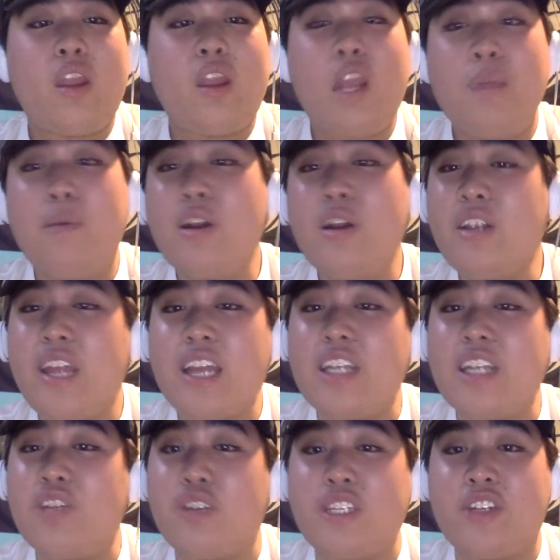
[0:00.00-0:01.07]
But they
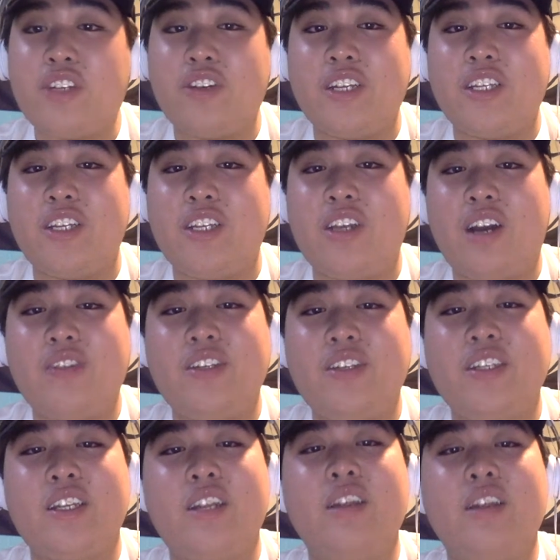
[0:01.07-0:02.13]
addressed their needs in the
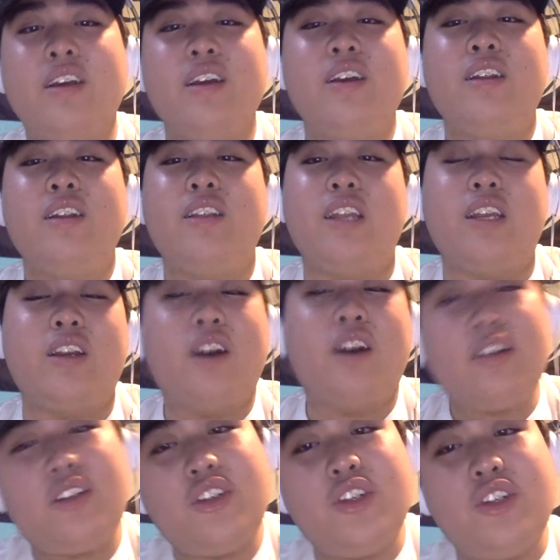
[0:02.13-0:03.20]
offseason. They
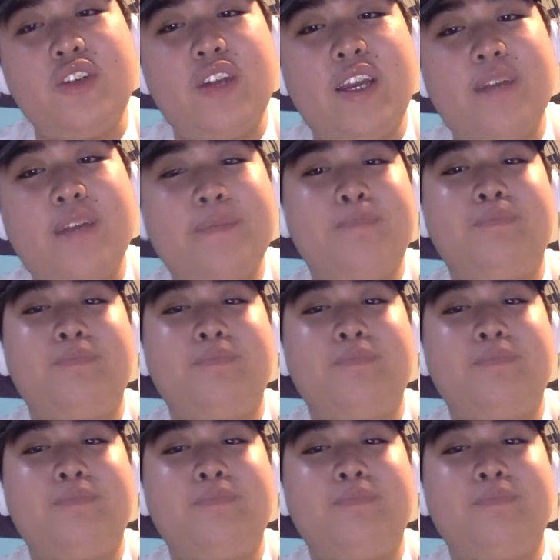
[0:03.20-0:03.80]
got the shooting.